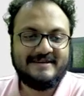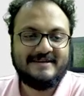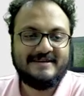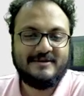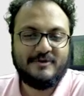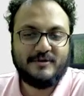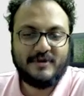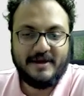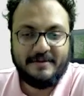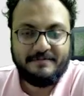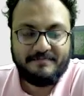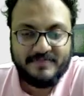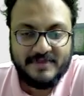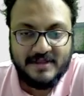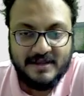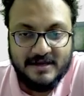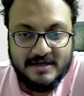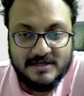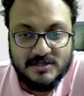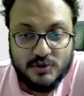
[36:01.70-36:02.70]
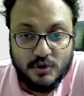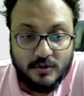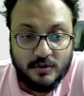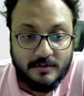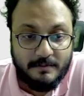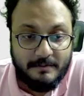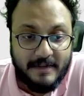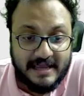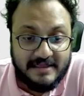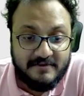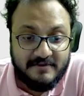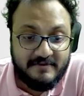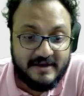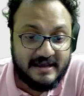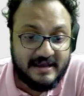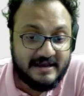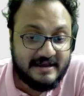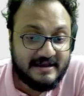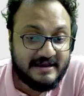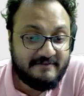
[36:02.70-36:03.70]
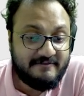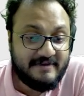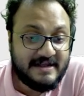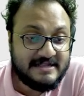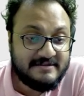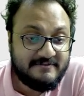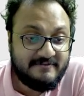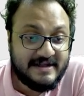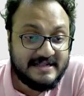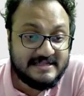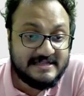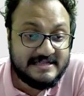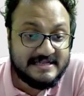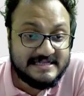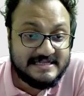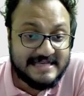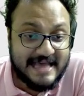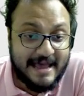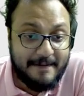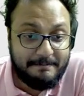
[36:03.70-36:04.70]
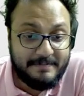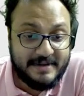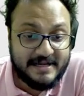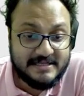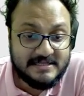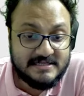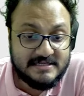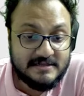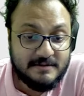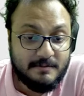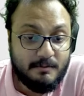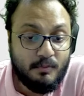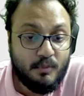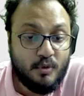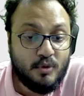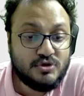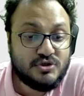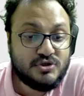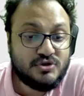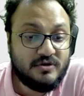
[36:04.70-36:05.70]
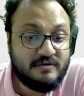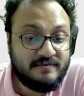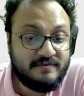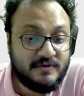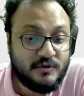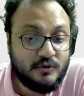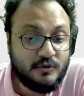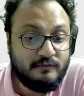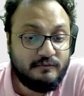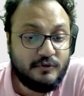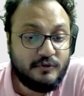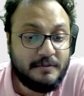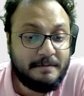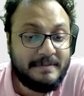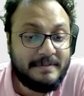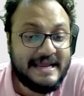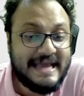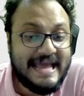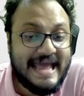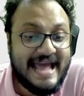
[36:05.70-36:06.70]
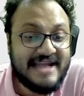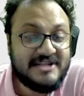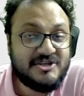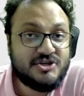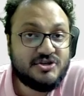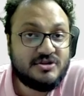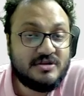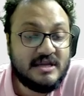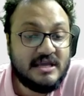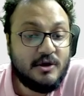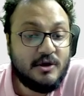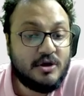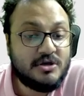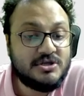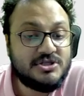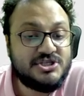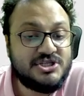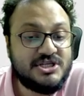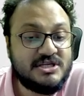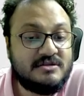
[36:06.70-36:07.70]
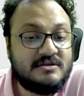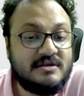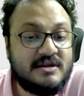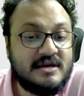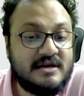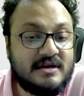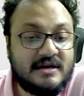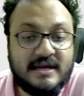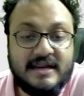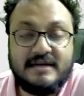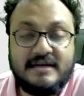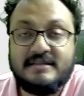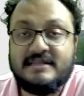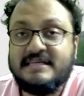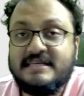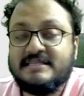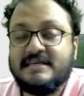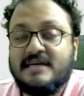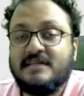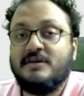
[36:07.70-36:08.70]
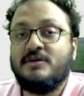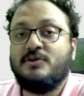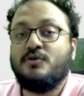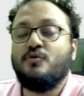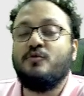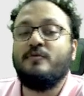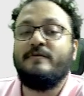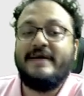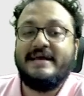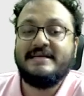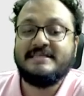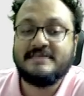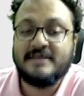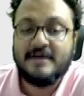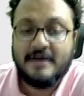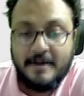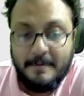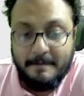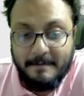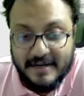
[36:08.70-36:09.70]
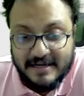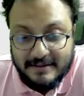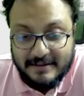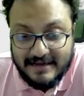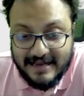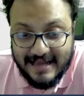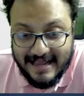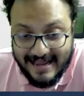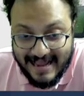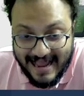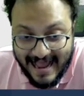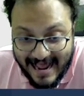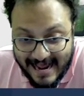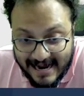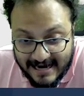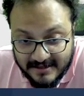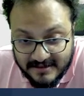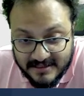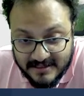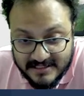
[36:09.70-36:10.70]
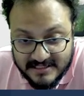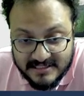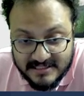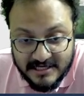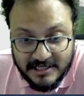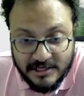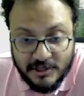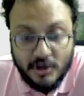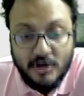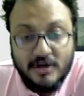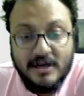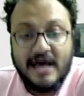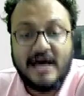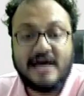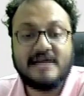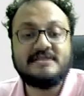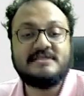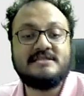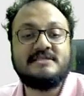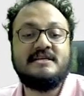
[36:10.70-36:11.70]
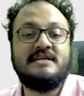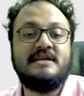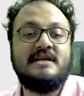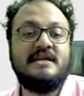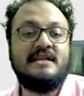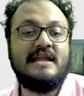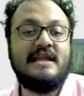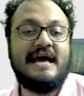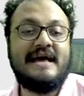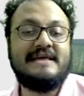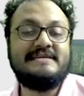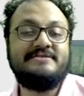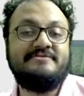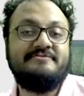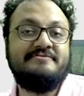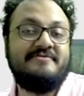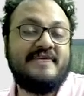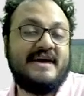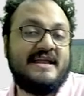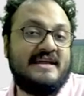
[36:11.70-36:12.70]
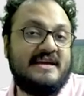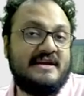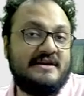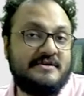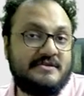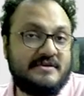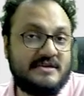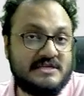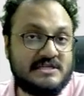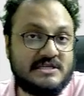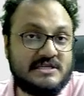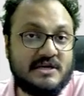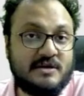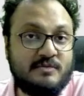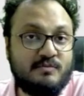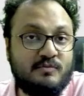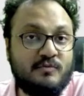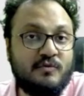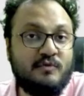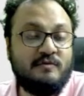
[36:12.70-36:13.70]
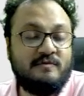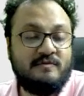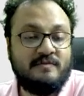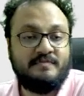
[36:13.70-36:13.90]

Okay. So by the way, when, when this happens, most of you would play h3 or g3, correct? These are the two ways. But add this in your arsenal as a very interesting move.